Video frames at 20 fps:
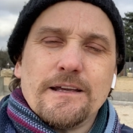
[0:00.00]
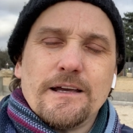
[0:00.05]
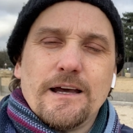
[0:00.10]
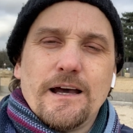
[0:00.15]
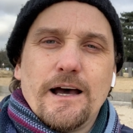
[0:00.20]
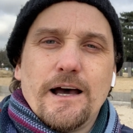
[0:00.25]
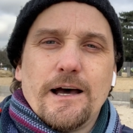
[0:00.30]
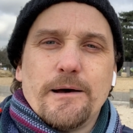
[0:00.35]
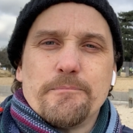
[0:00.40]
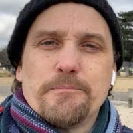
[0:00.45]

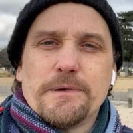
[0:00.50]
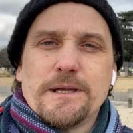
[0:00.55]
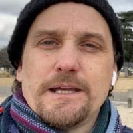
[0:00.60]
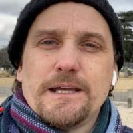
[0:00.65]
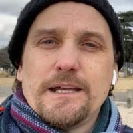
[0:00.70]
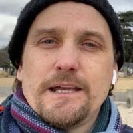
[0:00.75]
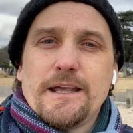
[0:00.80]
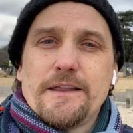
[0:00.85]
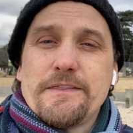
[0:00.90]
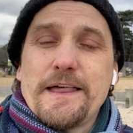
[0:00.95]

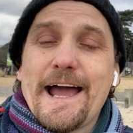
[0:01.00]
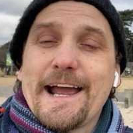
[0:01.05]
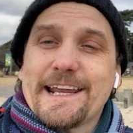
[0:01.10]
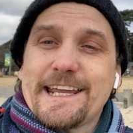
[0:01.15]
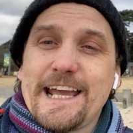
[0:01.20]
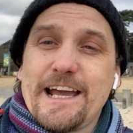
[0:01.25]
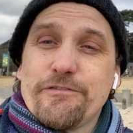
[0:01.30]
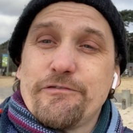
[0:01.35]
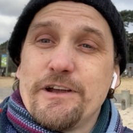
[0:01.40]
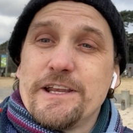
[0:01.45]
That
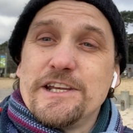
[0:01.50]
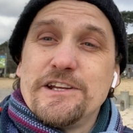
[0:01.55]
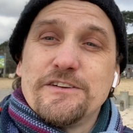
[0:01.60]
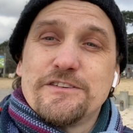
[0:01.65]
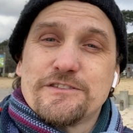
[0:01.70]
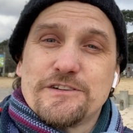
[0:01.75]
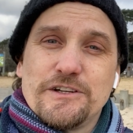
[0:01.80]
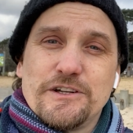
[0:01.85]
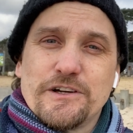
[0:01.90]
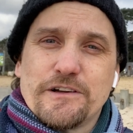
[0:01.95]
cafe
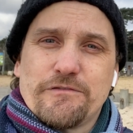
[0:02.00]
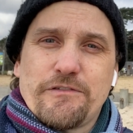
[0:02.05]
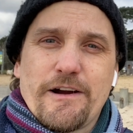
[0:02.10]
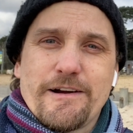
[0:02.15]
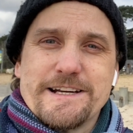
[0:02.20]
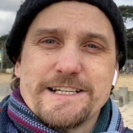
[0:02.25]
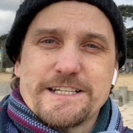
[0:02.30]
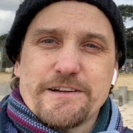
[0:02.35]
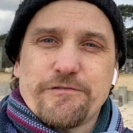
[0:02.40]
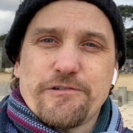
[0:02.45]
used to look
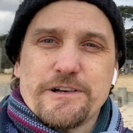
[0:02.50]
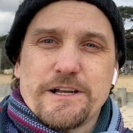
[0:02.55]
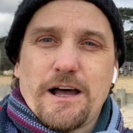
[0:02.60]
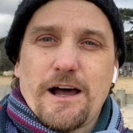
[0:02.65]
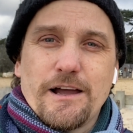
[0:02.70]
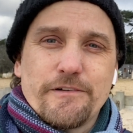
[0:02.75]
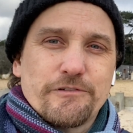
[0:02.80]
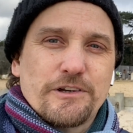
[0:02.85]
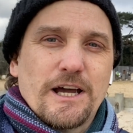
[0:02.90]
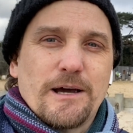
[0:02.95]
very different.
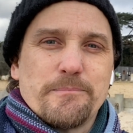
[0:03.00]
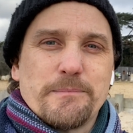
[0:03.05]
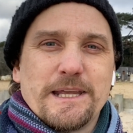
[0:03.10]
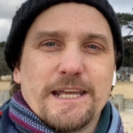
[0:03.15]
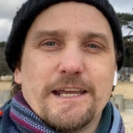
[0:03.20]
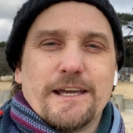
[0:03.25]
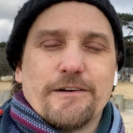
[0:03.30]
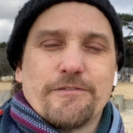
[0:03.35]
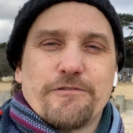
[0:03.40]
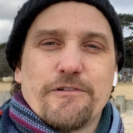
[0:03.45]
I've come
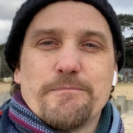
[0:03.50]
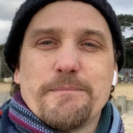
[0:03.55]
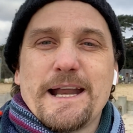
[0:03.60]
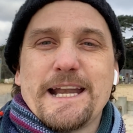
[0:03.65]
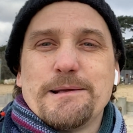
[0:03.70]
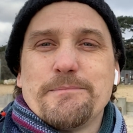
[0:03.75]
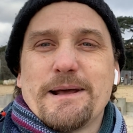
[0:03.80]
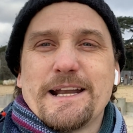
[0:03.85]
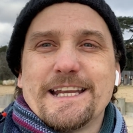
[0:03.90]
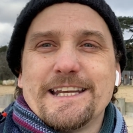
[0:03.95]
here for
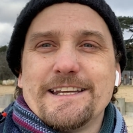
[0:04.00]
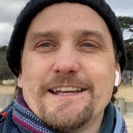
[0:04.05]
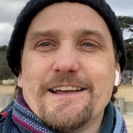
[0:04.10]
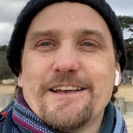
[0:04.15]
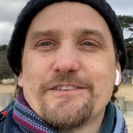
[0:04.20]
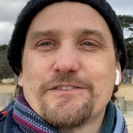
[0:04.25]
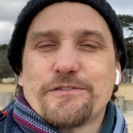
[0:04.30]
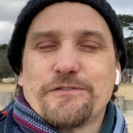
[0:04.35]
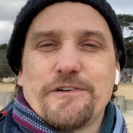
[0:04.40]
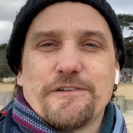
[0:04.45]
many, many
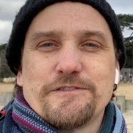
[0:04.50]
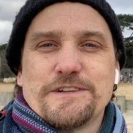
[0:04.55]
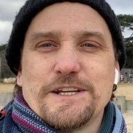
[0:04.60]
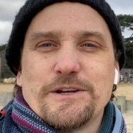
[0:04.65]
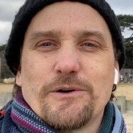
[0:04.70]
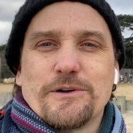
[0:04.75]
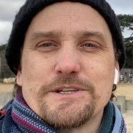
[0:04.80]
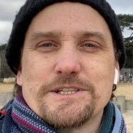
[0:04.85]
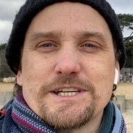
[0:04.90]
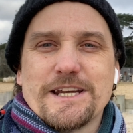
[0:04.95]
years,
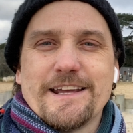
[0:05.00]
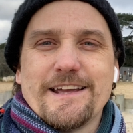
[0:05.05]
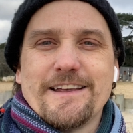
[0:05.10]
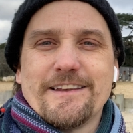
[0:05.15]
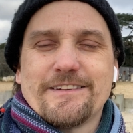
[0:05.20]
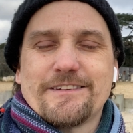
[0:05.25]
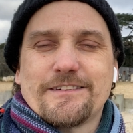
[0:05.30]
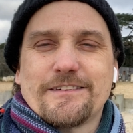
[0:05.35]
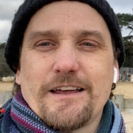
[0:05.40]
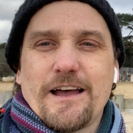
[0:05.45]
15 odd
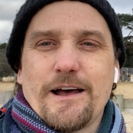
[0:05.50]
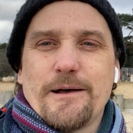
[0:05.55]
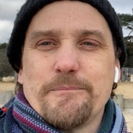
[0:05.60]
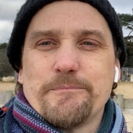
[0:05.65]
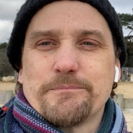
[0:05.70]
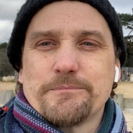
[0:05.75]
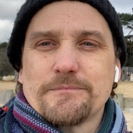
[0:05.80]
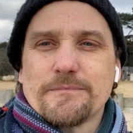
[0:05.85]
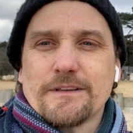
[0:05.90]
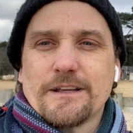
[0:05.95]
years,
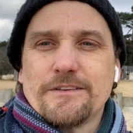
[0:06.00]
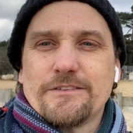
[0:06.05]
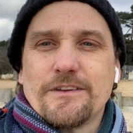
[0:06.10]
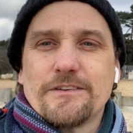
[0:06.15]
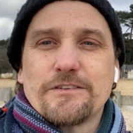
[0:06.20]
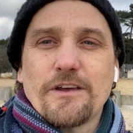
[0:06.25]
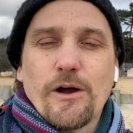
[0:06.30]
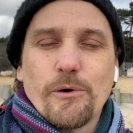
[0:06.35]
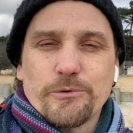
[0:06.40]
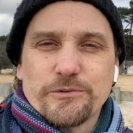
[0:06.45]

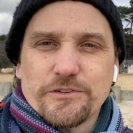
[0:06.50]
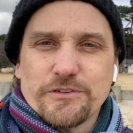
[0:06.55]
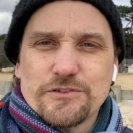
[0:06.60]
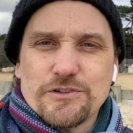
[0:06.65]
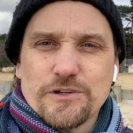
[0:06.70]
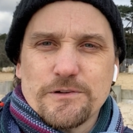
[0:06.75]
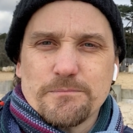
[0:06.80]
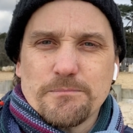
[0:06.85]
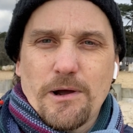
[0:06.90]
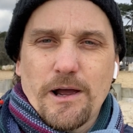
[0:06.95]
since I was a
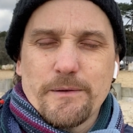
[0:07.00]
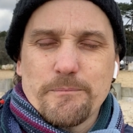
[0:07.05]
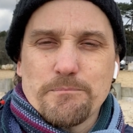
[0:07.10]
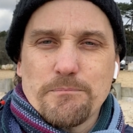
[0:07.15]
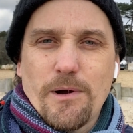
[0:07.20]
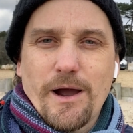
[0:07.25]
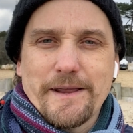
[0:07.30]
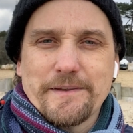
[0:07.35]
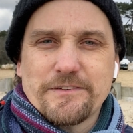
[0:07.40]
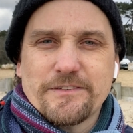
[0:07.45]
student
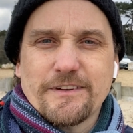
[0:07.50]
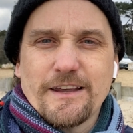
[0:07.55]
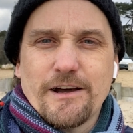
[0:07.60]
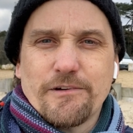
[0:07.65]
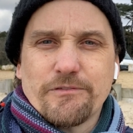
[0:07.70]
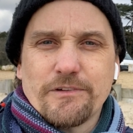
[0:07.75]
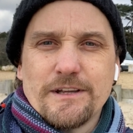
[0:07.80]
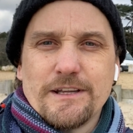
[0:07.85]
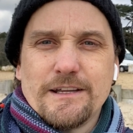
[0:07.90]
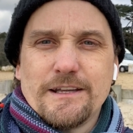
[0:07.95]

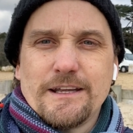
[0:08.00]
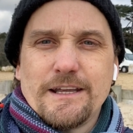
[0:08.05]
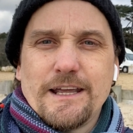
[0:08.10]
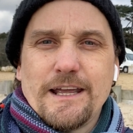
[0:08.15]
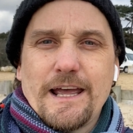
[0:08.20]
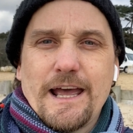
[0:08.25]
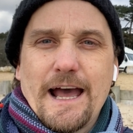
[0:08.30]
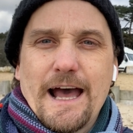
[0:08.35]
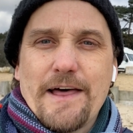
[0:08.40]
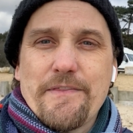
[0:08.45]
myself.
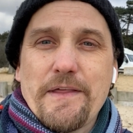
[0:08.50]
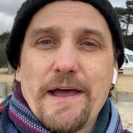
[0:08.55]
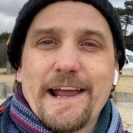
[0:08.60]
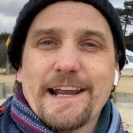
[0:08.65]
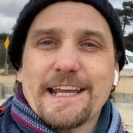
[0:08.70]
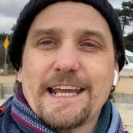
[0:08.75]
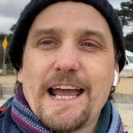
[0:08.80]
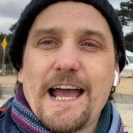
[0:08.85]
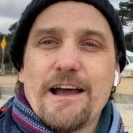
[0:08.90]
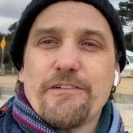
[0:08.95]
And
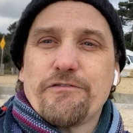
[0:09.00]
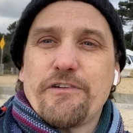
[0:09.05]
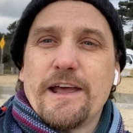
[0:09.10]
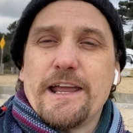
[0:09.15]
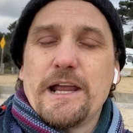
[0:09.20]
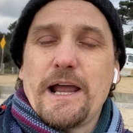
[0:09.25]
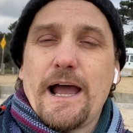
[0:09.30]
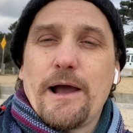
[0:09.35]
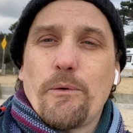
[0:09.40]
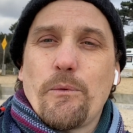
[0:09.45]
that
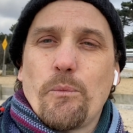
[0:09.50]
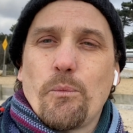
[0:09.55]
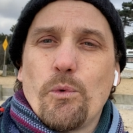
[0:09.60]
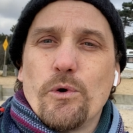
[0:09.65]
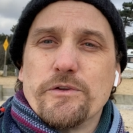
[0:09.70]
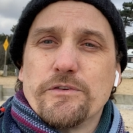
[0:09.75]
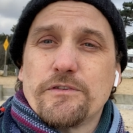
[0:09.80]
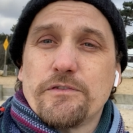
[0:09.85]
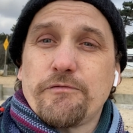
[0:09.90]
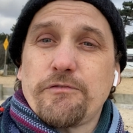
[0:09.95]
cafe
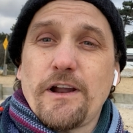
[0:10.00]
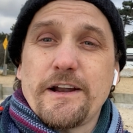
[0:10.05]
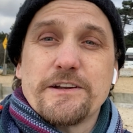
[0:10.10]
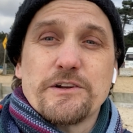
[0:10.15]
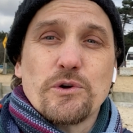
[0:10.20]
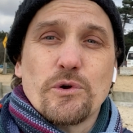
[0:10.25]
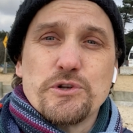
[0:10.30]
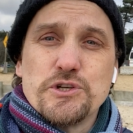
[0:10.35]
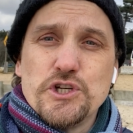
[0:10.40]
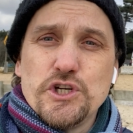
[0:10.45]
was
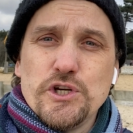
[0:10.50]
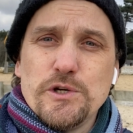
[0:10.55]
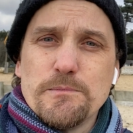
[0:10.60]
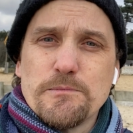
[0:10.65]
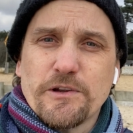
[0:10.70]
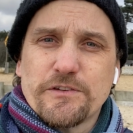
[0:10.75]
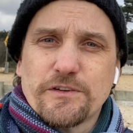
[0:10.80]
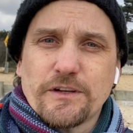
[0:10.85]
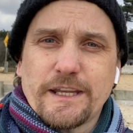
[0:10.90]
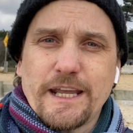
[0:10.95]
flooded on
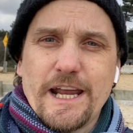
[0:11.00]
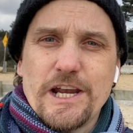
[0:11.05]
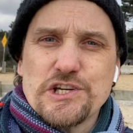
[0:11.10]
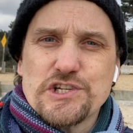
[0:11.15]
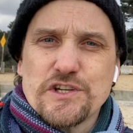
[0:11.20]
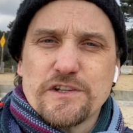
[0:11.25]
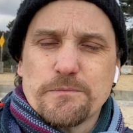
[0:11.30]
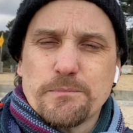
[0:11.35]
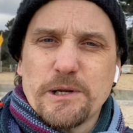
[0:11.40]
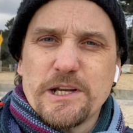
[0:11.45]
numerous
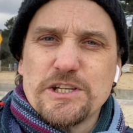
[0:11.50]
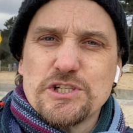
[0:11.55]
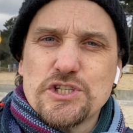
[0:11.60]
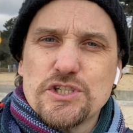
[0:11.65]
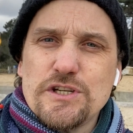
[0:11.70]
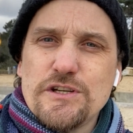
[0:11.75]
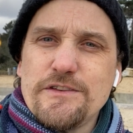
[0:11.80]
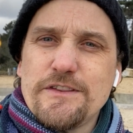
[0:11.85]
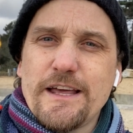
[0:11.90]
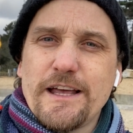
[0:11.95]
occasions, but in
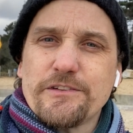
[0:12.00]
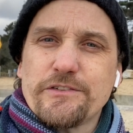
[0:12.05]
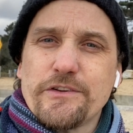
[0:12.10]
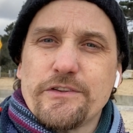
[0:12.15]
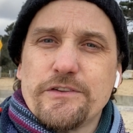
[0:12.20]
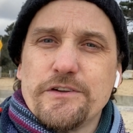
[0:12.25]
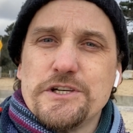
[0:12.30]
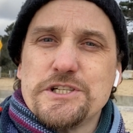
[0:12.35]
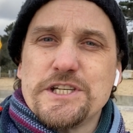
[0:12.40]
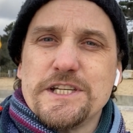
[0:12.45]

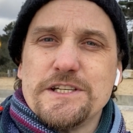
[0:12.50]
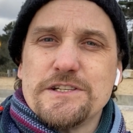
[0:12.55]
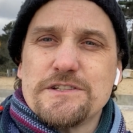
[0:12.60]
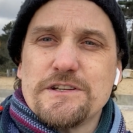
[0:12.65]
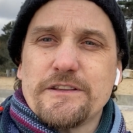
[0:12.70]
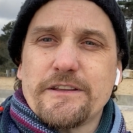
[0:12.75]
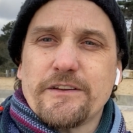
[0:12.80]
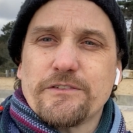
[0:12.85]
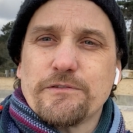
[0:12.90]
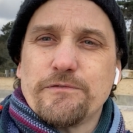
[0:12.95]
2013,
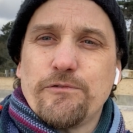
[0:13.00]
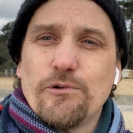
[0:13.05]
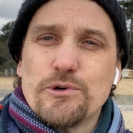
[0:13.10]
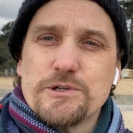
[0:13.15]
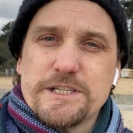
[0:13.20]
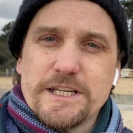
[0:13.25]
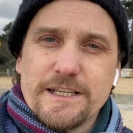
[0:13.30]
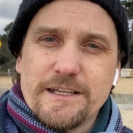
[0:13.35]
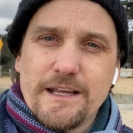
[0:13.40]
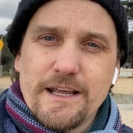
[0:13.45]

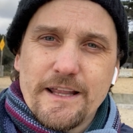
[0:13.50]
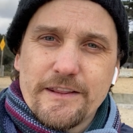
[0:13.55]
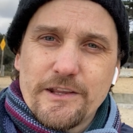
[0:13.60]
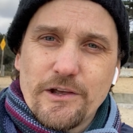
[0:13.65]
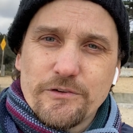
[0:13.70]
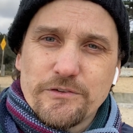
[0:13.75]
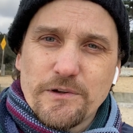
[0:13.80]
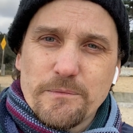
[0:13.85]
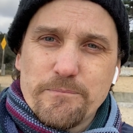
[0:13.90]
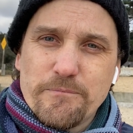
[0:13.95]
2014,
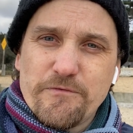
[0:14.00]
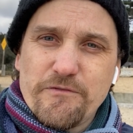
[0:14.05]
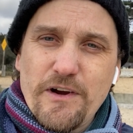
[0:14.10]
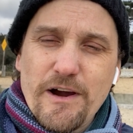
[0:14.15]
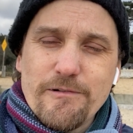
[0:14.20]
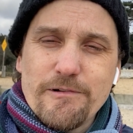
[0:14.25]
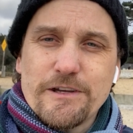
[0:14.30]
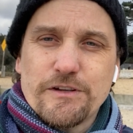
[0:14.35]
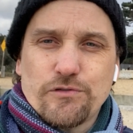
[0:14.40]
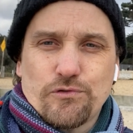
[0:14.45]
there was a
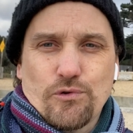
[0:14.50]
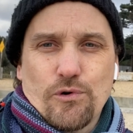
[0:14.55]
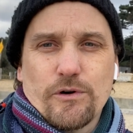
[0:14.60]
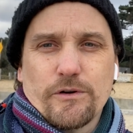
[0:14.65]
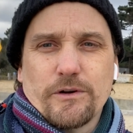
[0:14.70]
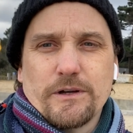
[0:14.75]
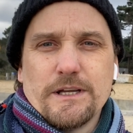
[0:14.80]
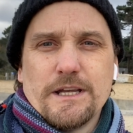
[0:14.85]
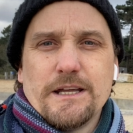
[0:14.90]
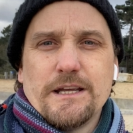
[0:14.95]
very strong